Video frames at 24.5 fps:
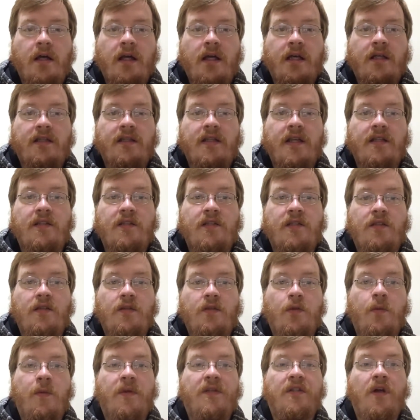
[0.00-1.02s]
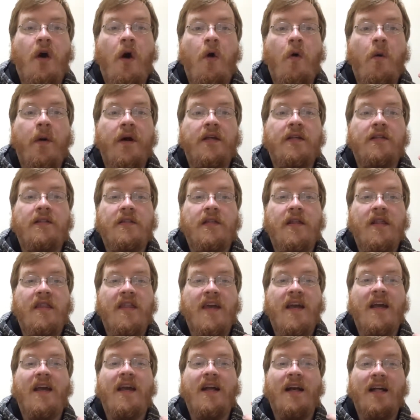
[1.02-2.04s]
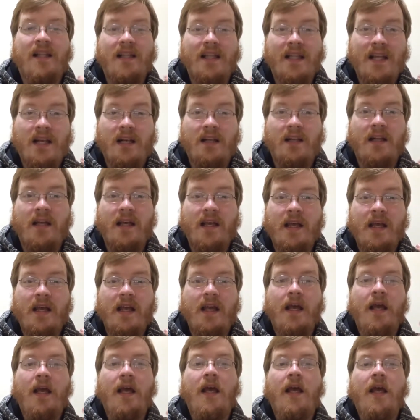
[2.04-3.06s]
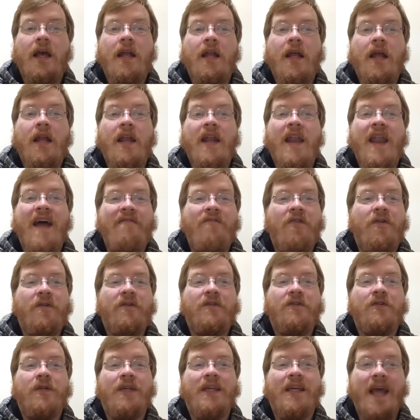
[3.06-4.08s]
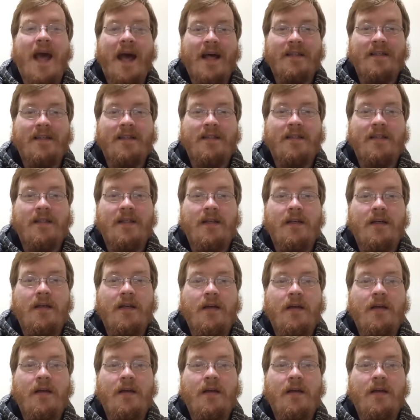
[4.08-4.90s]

He says you must always think clearly and never to guess.